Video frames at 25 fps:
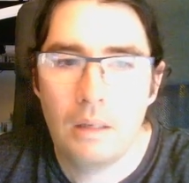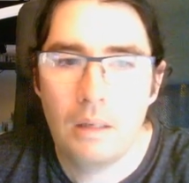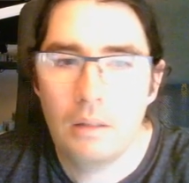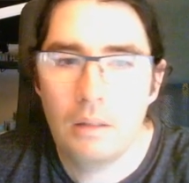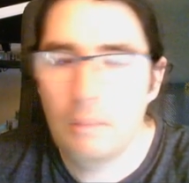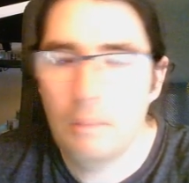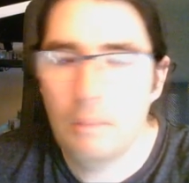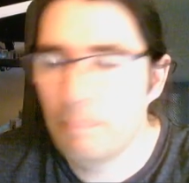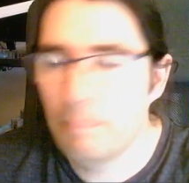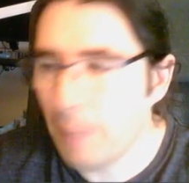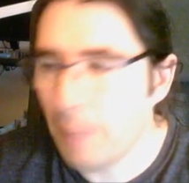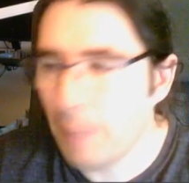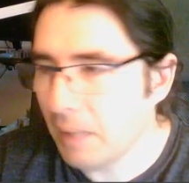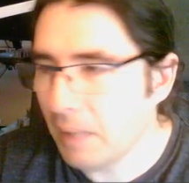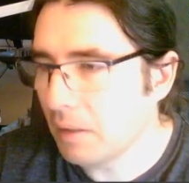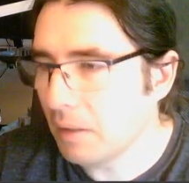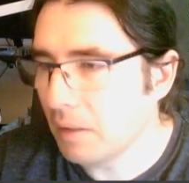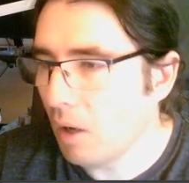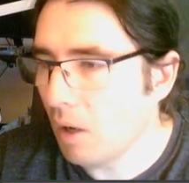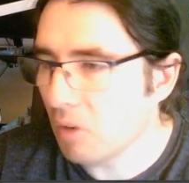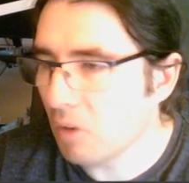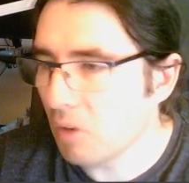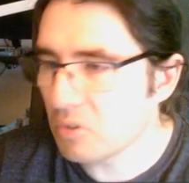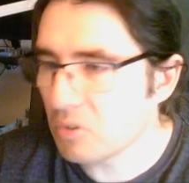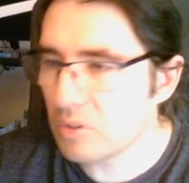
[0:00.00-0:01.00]
But
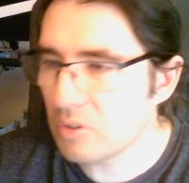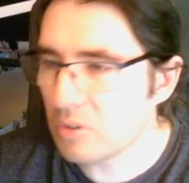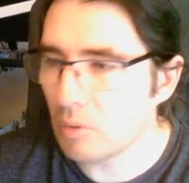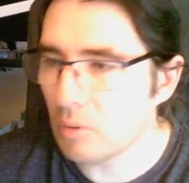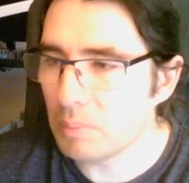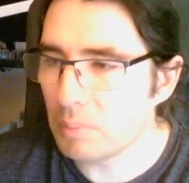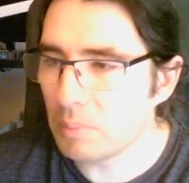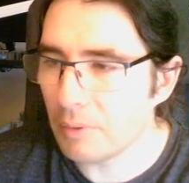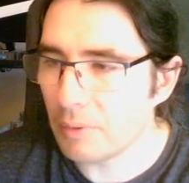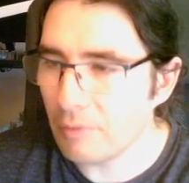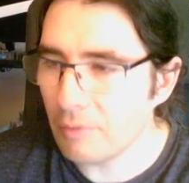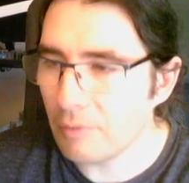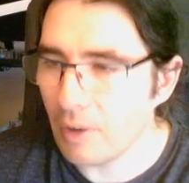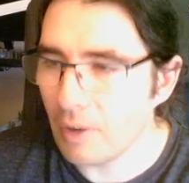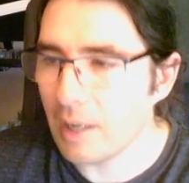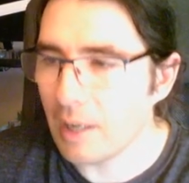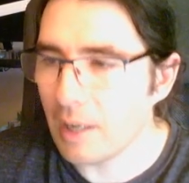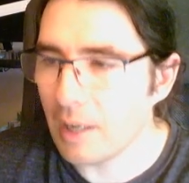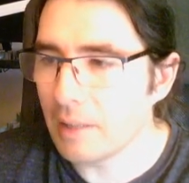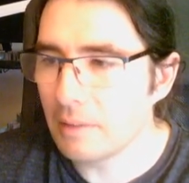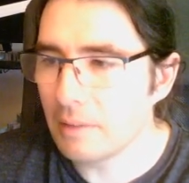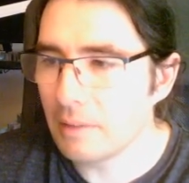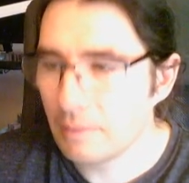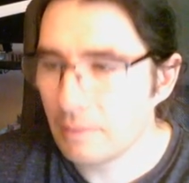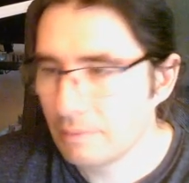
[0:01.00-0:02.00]
I'll still provide,
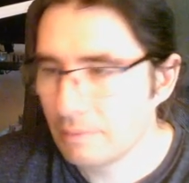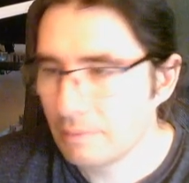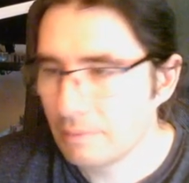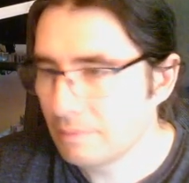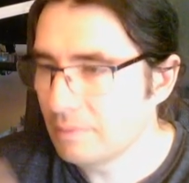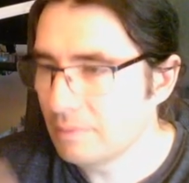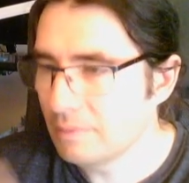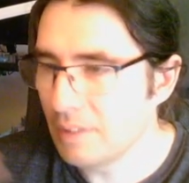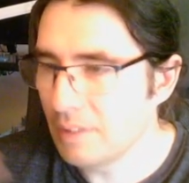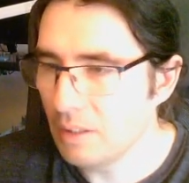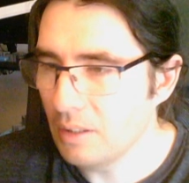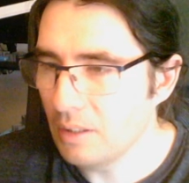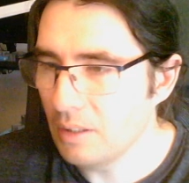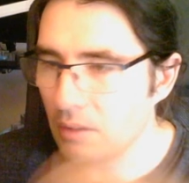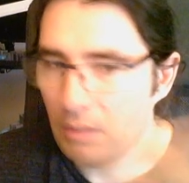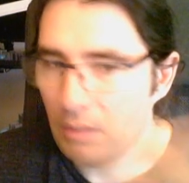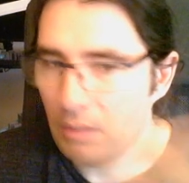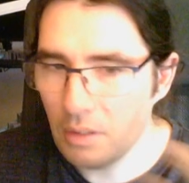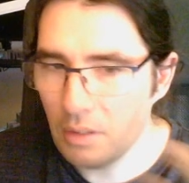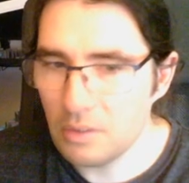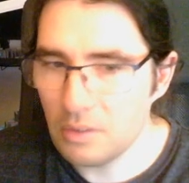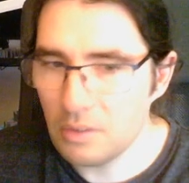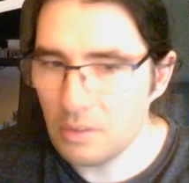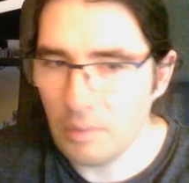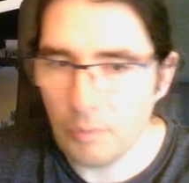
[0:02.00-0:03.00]
the
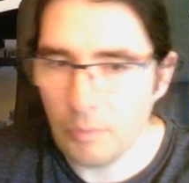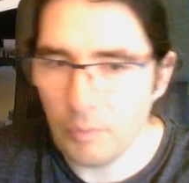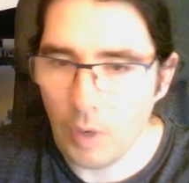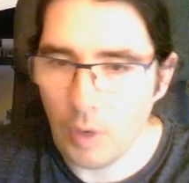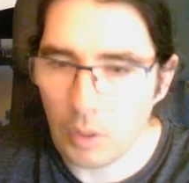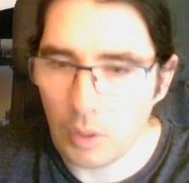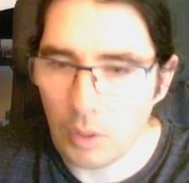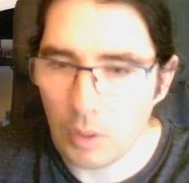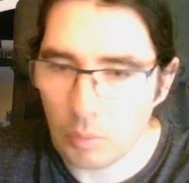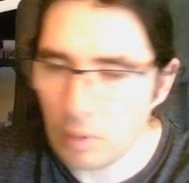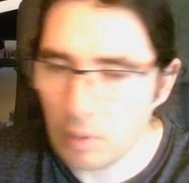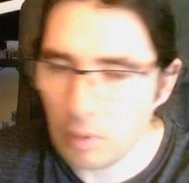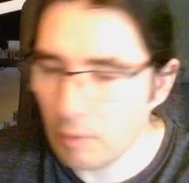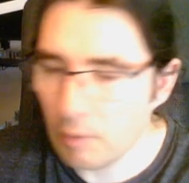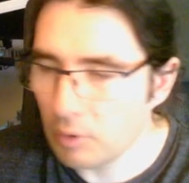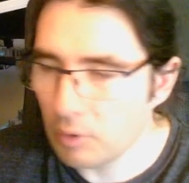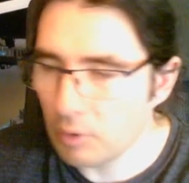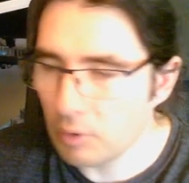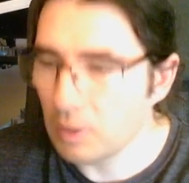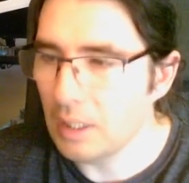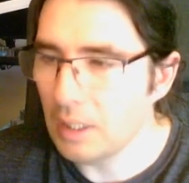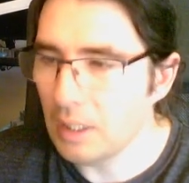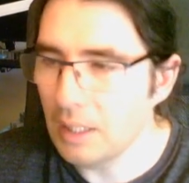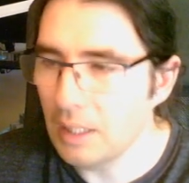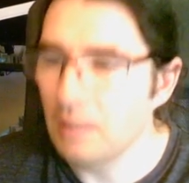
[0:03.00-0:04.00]
zip files with
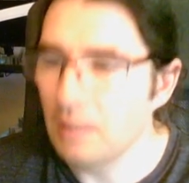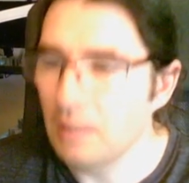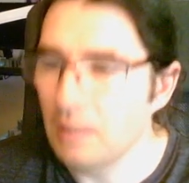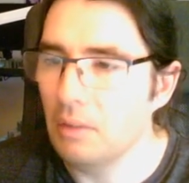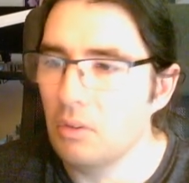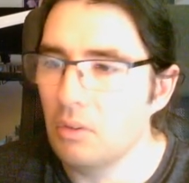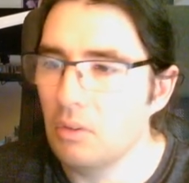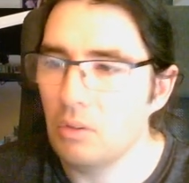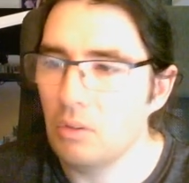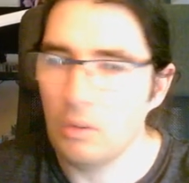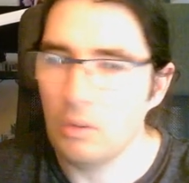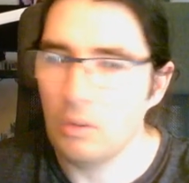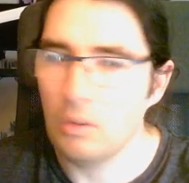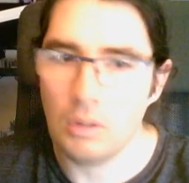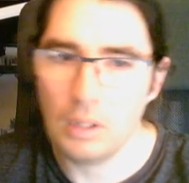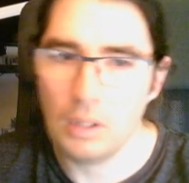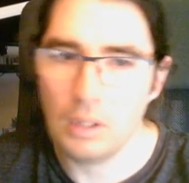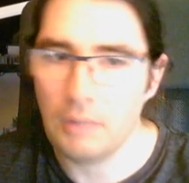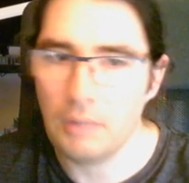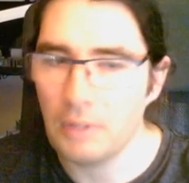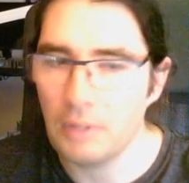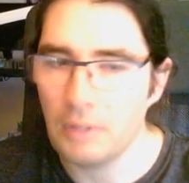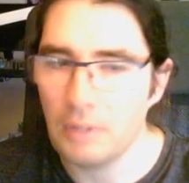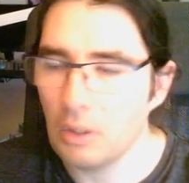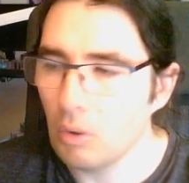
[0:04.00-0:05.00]
everything in it, so you're not going to have
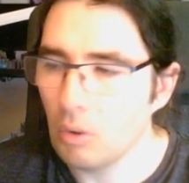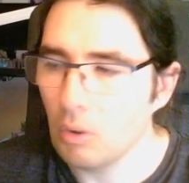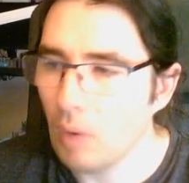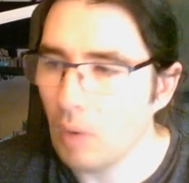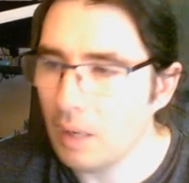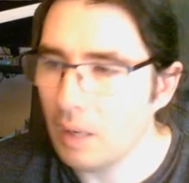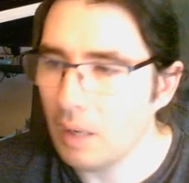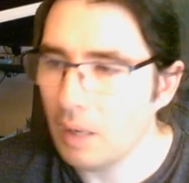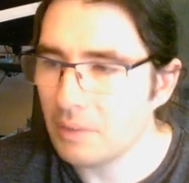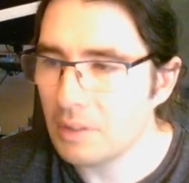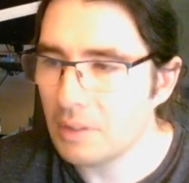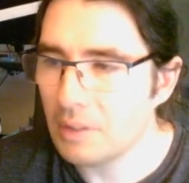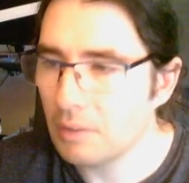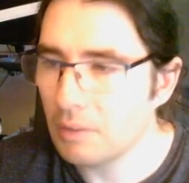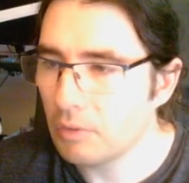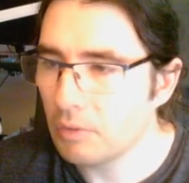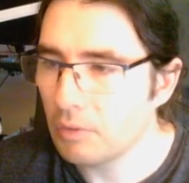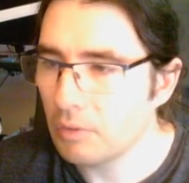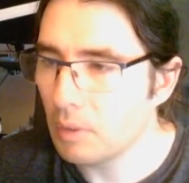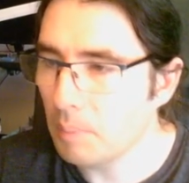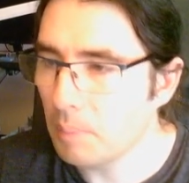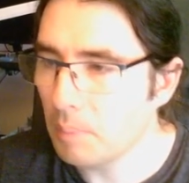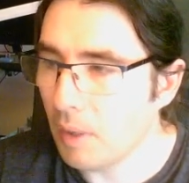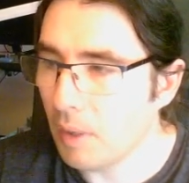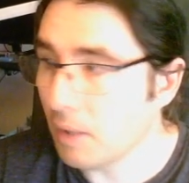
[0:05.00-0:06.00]
to go hunting for the
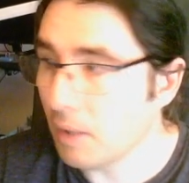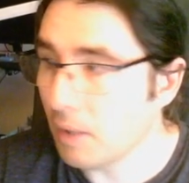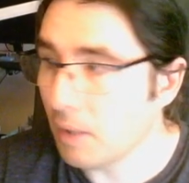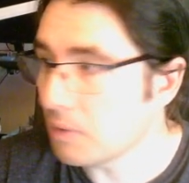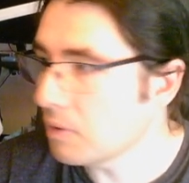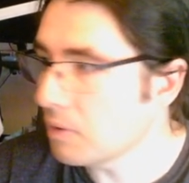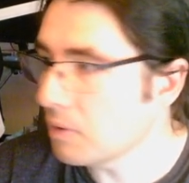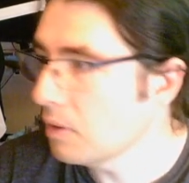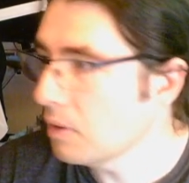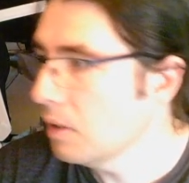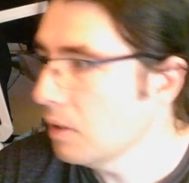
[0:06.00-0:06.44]
parts.